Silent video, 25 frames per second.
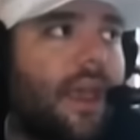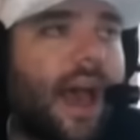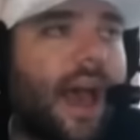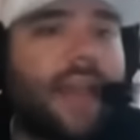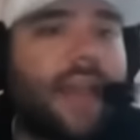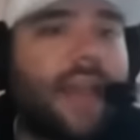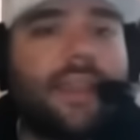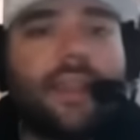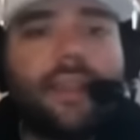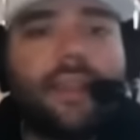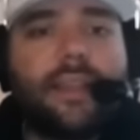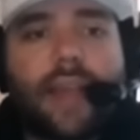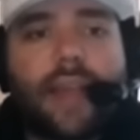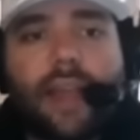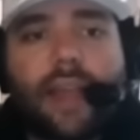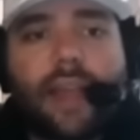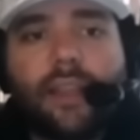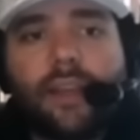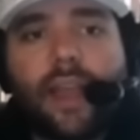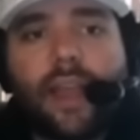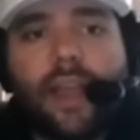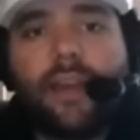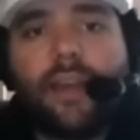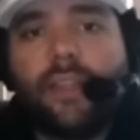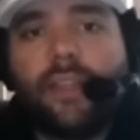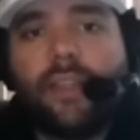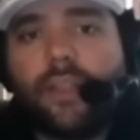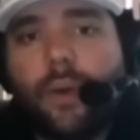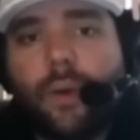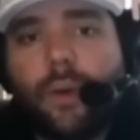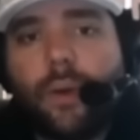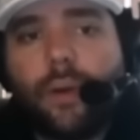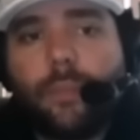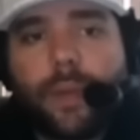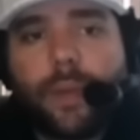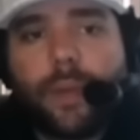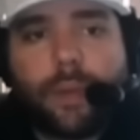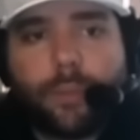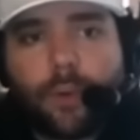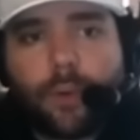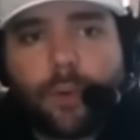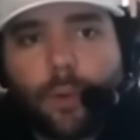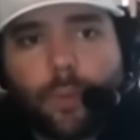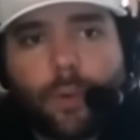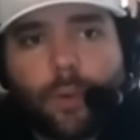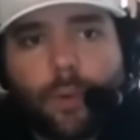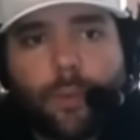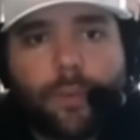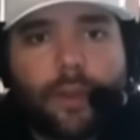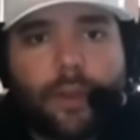I think Tyler Guyton is going to be a
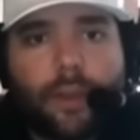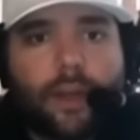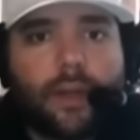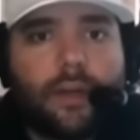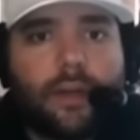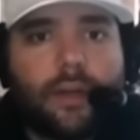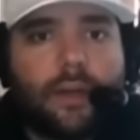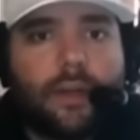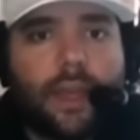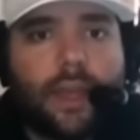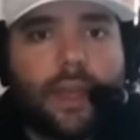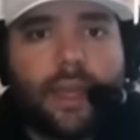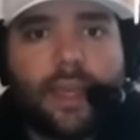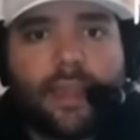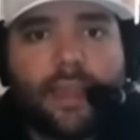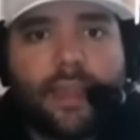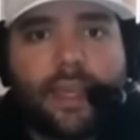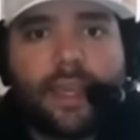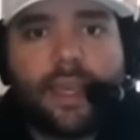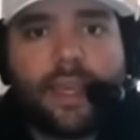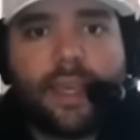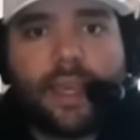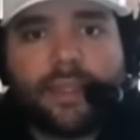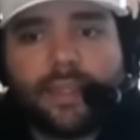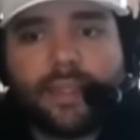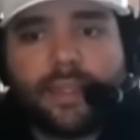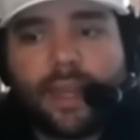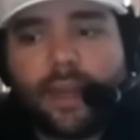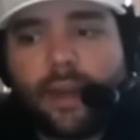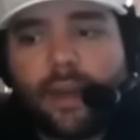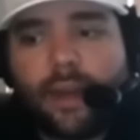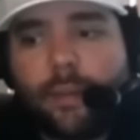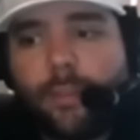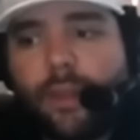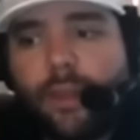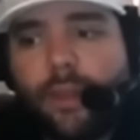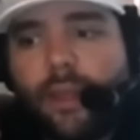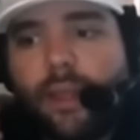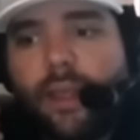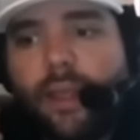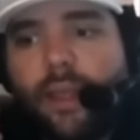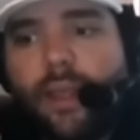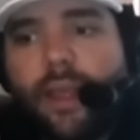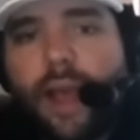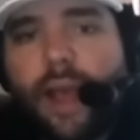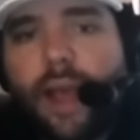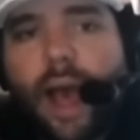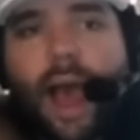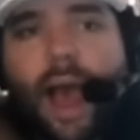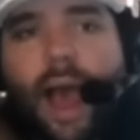Pro Bowl player. I, I think he has that in him.
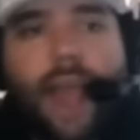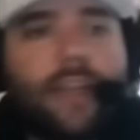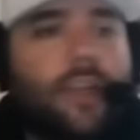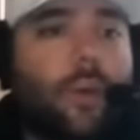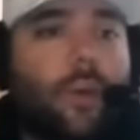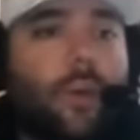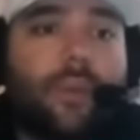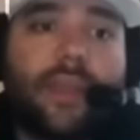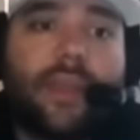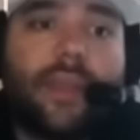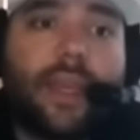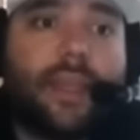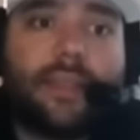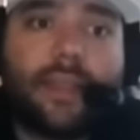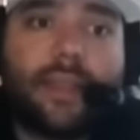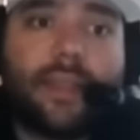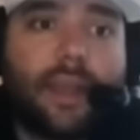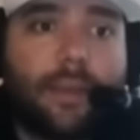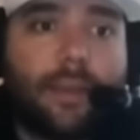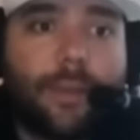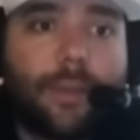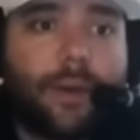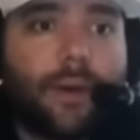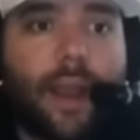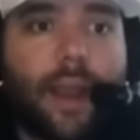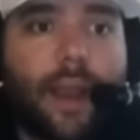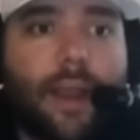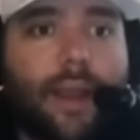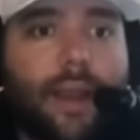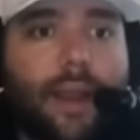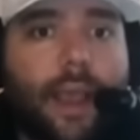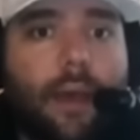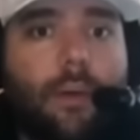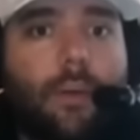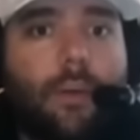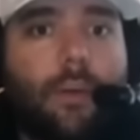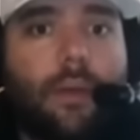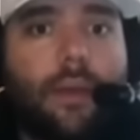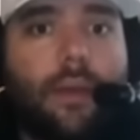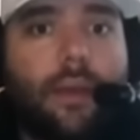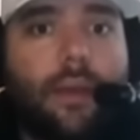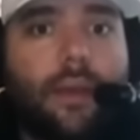I don't think it's going to be right now.